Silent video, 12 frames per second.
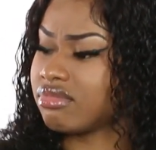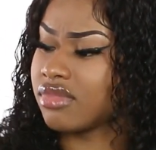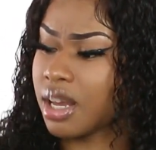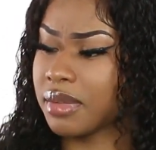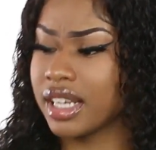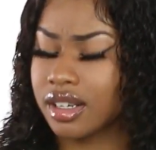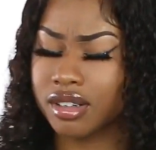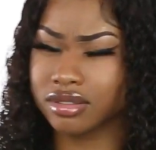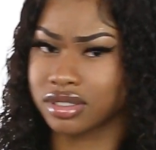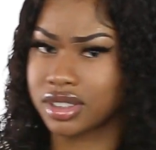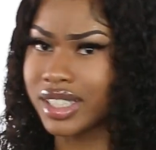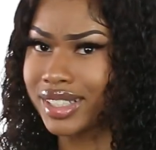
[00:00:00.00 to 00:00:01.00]
I'll be like, oh
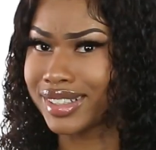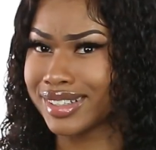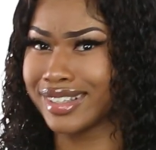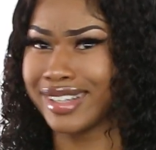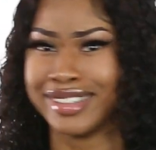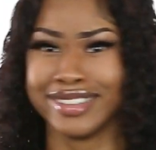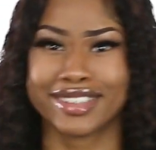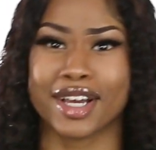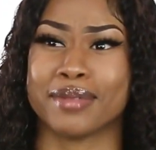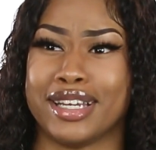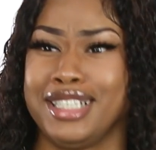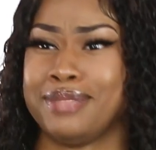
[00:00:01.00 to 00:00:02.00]
shit. They're
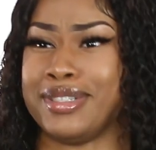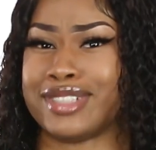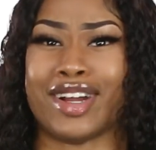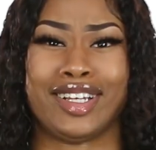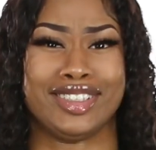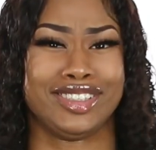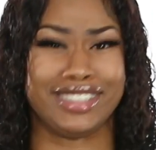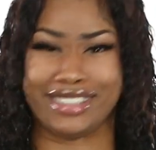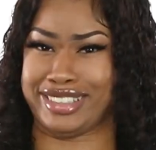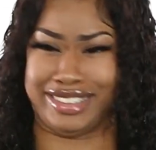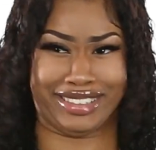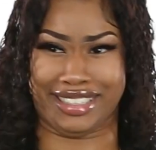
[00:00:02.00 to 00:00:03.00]
gonna be like, this bitch right here, she need to
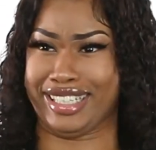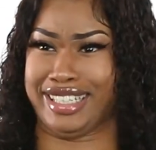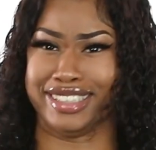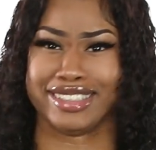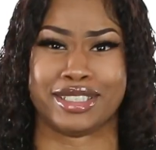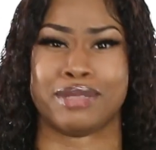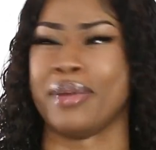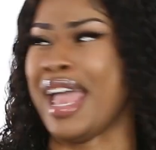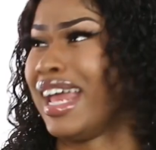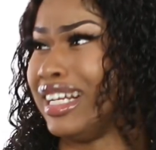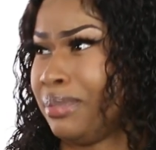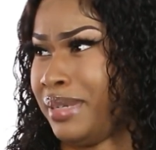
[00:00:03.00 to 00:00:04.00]
just delete it.
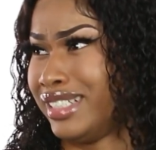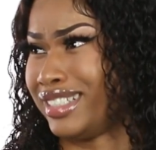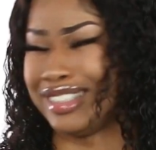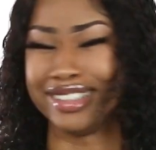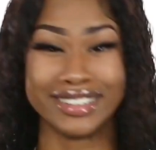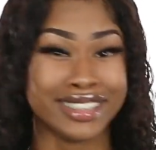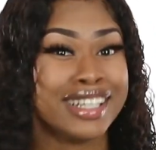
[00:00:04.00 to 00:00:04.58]
Ban this bitch.